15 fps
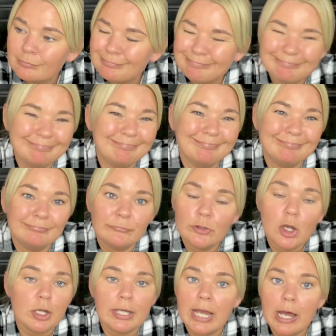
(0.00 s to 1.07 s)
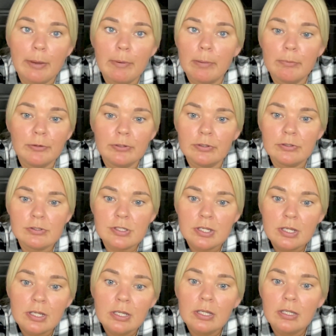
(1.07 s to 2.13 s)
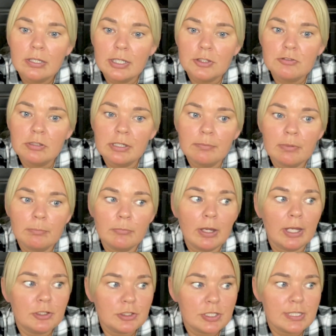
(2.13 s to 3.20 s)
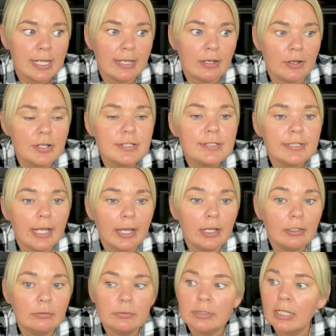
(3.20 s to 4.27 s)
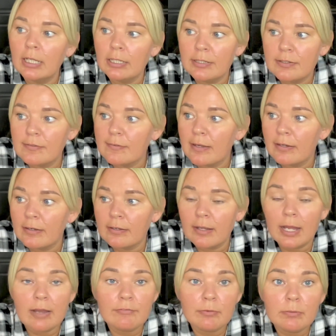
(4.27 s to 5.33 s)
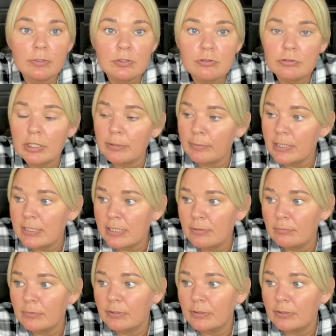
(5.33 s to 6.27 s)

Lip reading: Not now, I wouldn't. Literally, when we had just had Oscar, we nearly decided to have one straight away, didn't we?